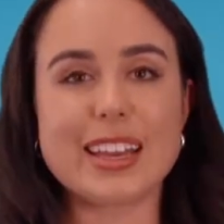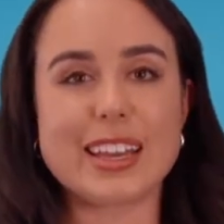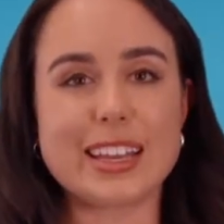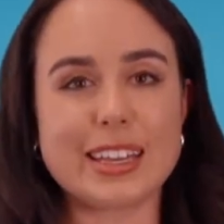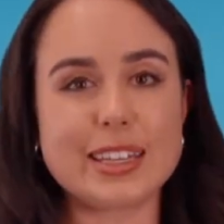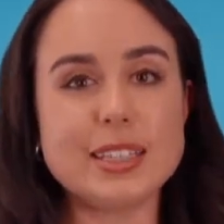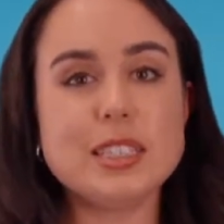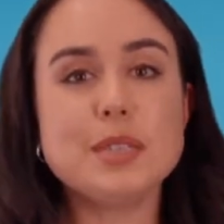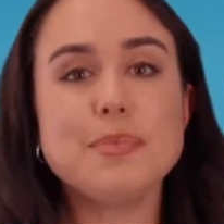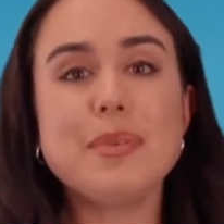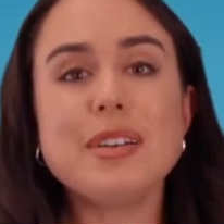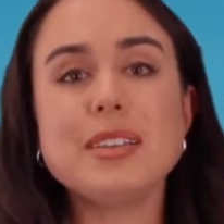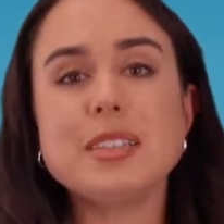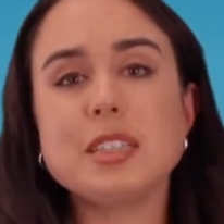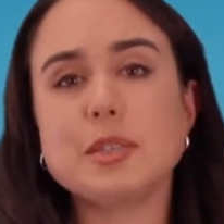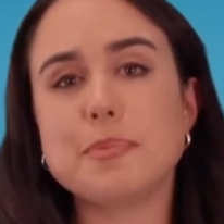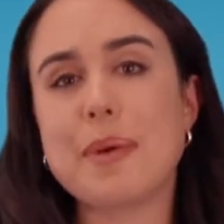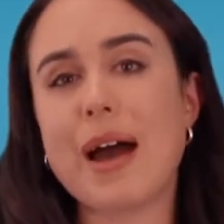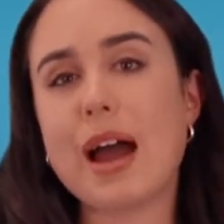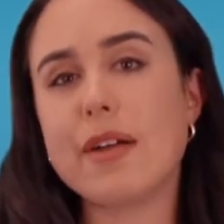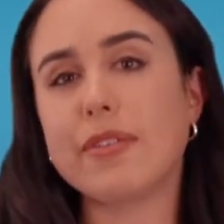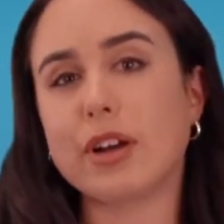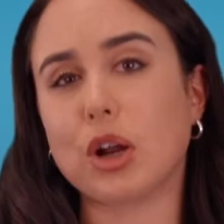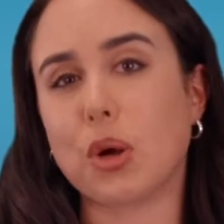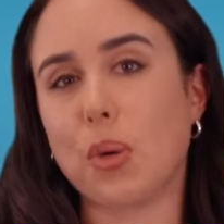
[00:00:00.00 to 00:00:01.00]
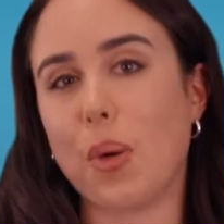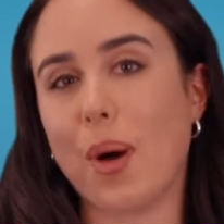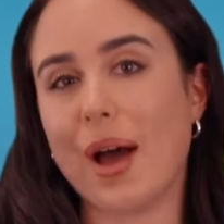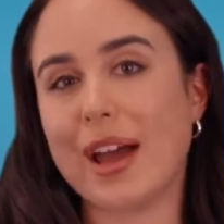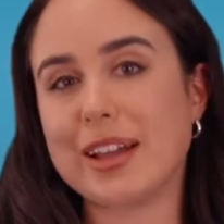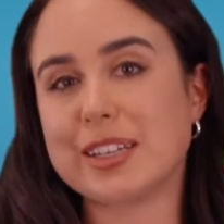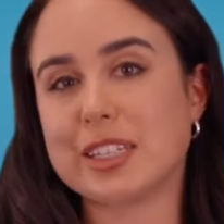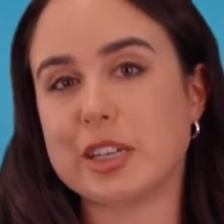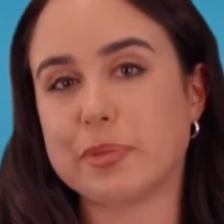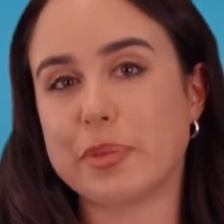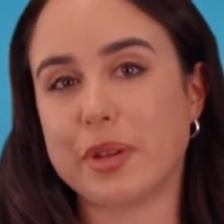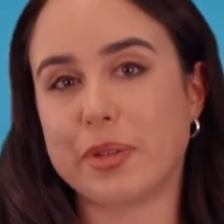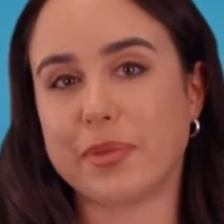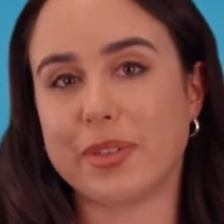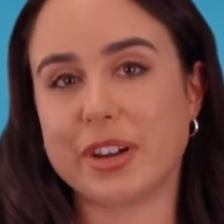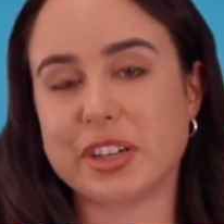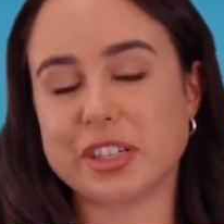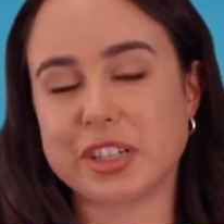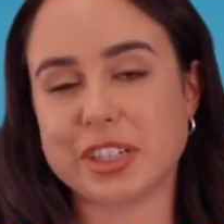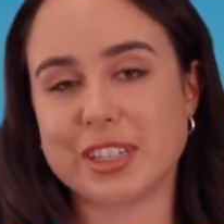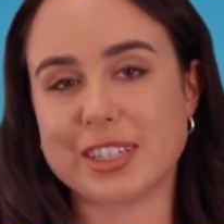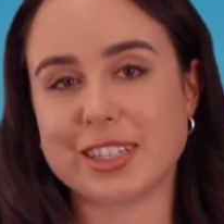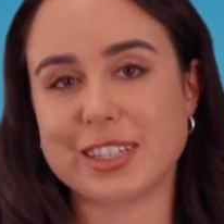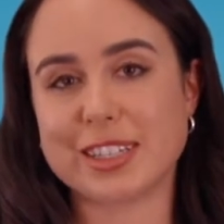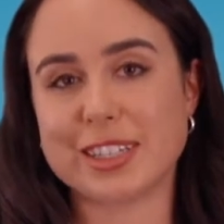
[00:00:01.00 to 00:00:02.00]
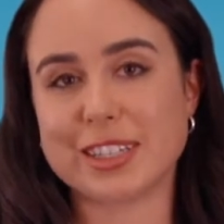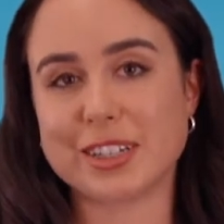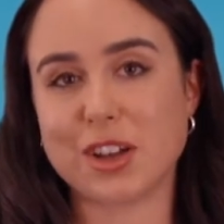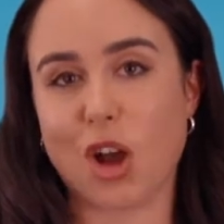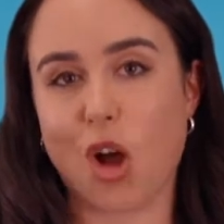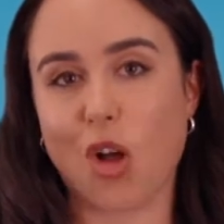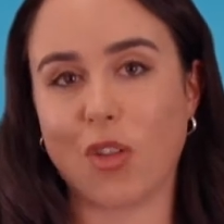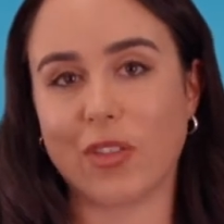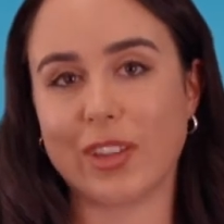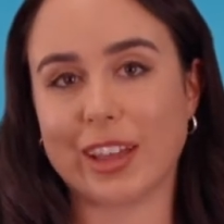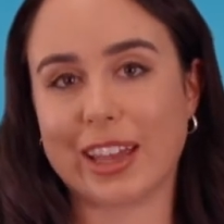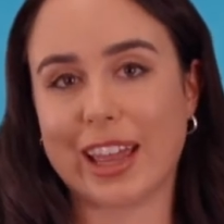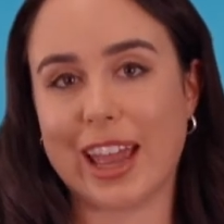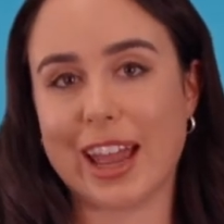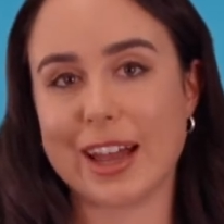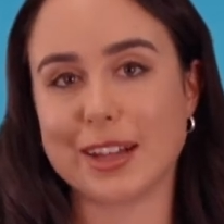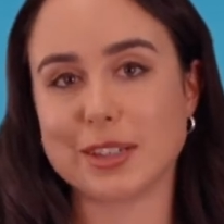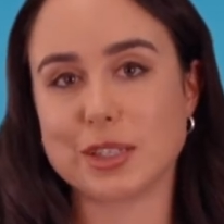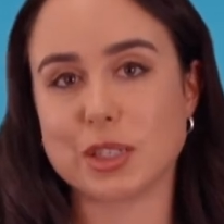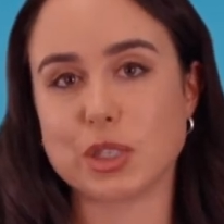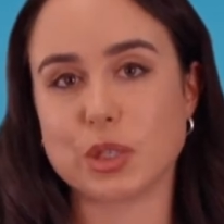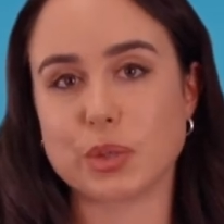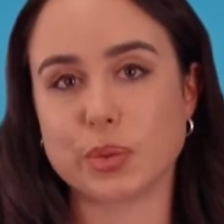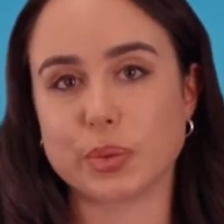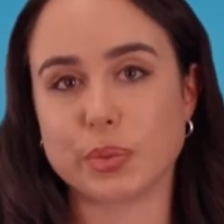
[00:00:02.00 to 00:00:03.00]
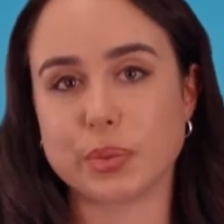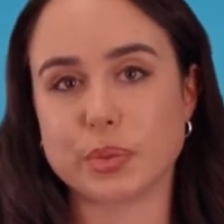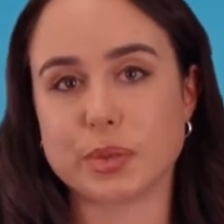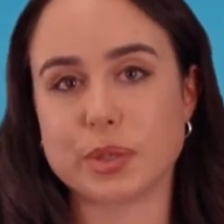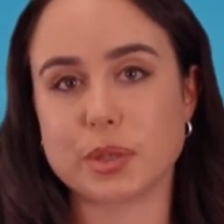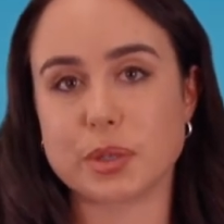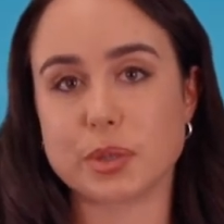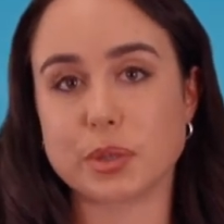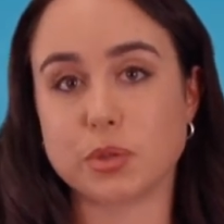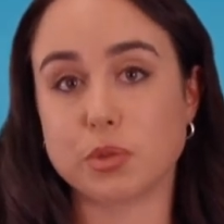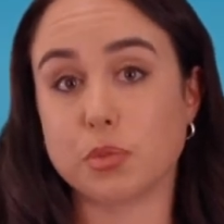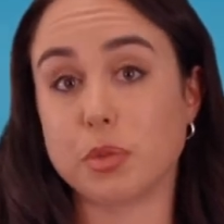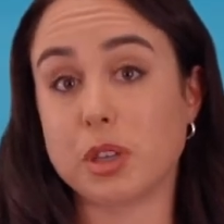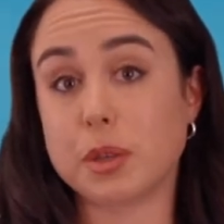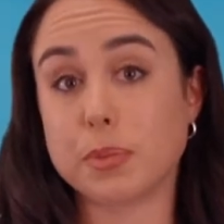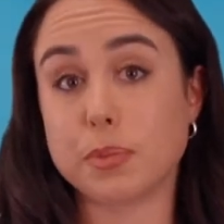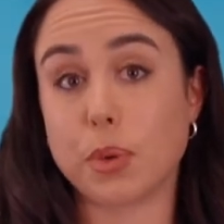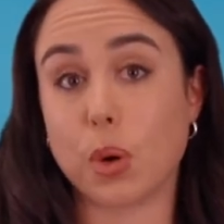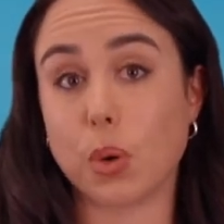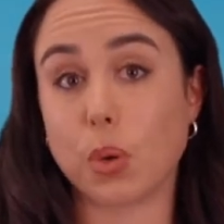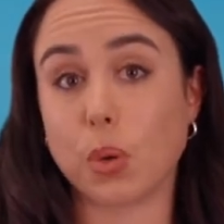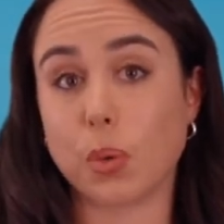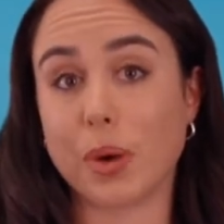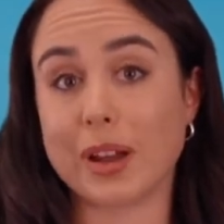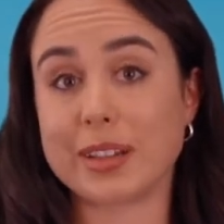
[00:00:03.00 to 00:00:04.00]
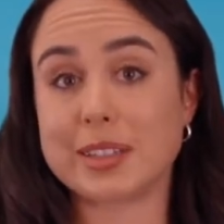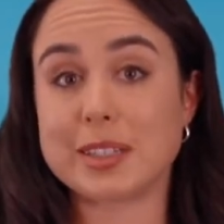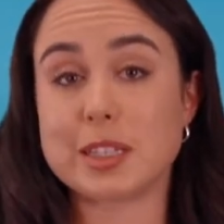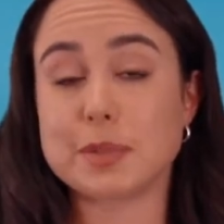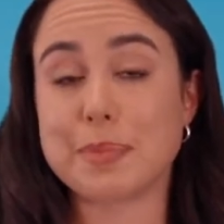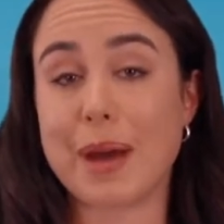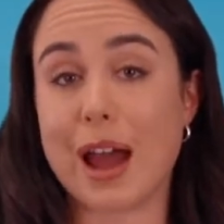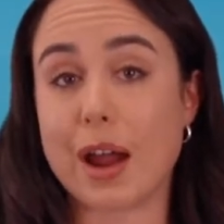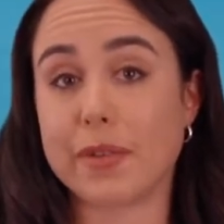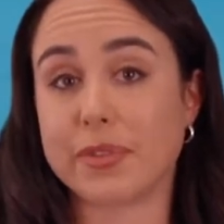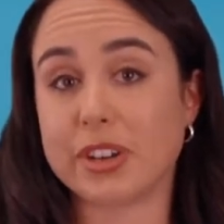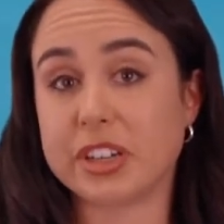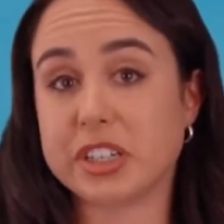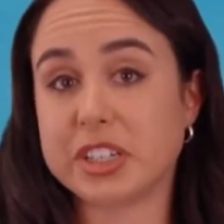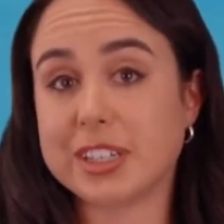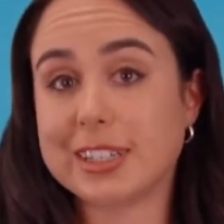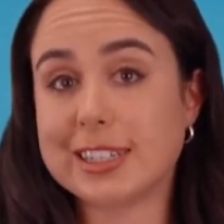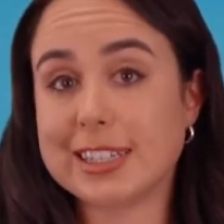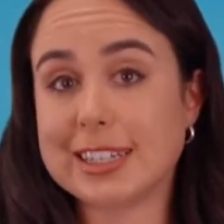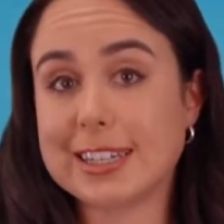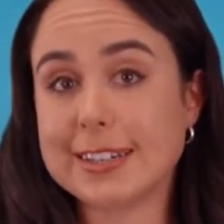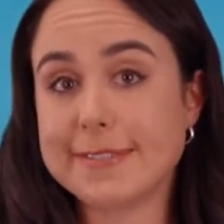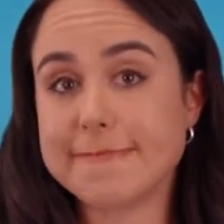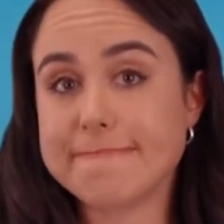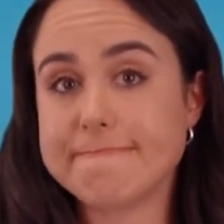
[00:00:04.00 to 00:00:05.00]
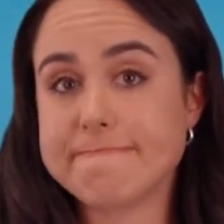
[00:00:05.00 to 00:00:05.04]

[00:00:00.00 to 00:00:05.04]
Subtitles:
Is my spa required to be registered on the council's swimming pool and spa register?